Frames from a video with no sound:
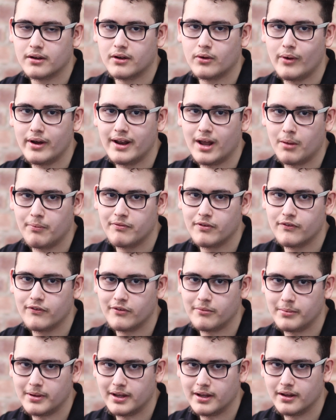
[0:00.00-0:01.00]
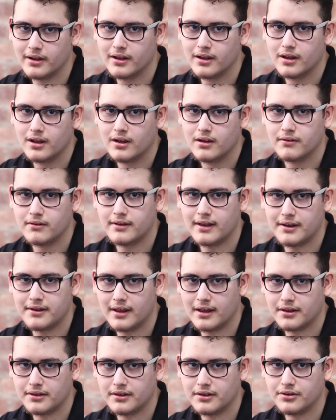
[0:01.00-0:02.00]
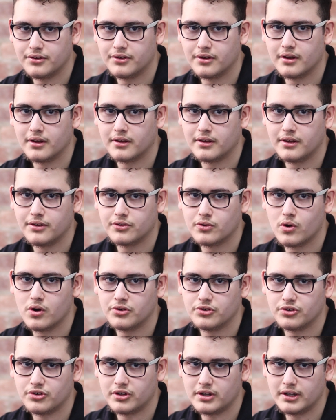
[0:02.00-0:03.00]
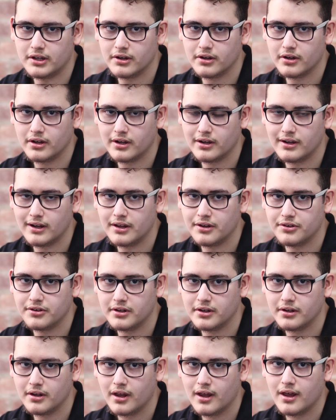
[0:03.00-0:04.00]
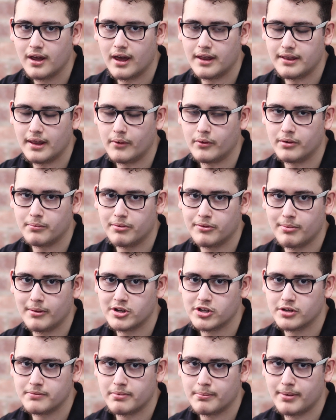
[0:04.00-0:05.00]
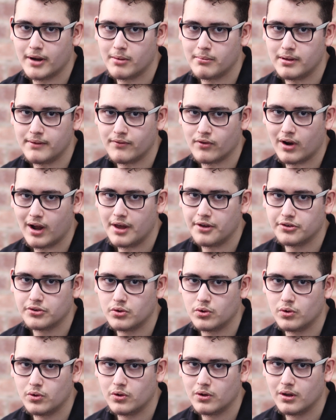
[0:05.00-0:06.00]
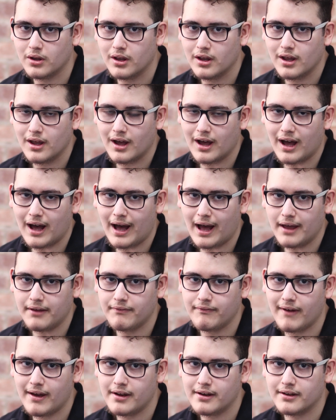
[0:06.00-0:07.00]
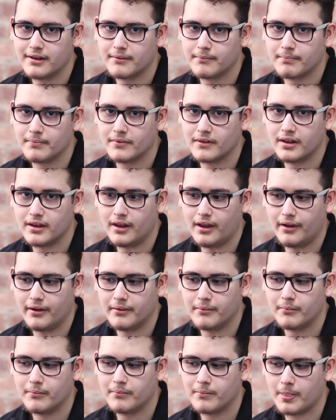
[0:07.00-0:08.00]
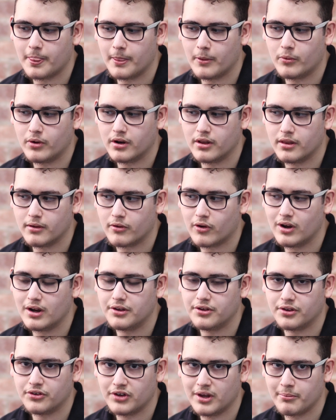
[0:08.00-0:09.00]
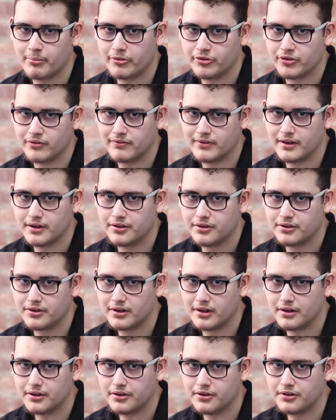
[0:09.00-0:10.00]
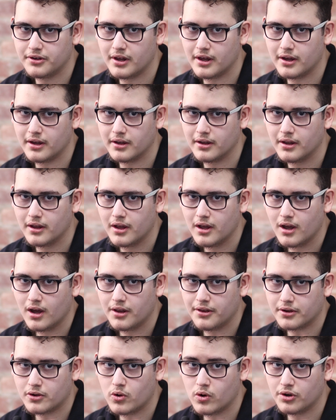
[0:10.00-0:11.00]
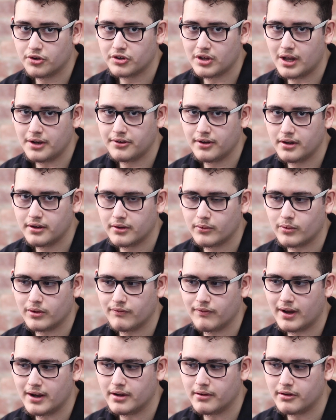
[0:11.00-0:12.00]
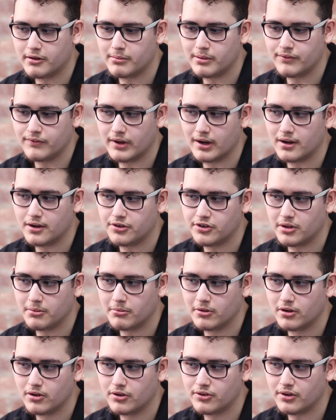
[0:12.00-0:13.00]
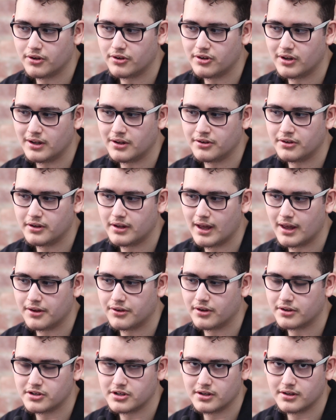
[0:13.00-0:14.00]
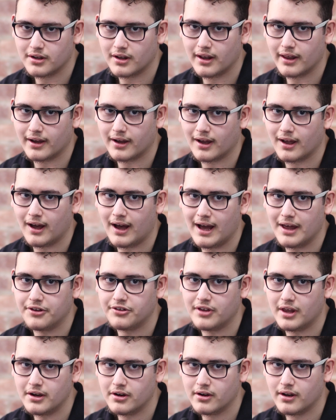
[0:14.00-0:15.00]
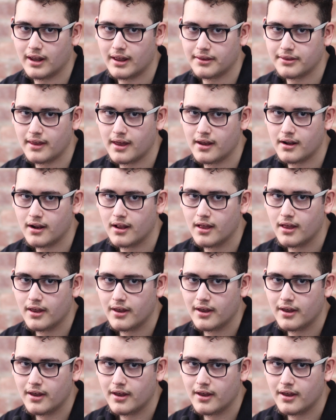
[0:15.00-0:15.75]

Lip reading: quite helpful for me to take these courses here in NAISNY that would especially prepare me for high school. I found uh, one of the greatest examples of this is, say, the course content. We find it to be very similar since NAISNY has such like a high standard like that.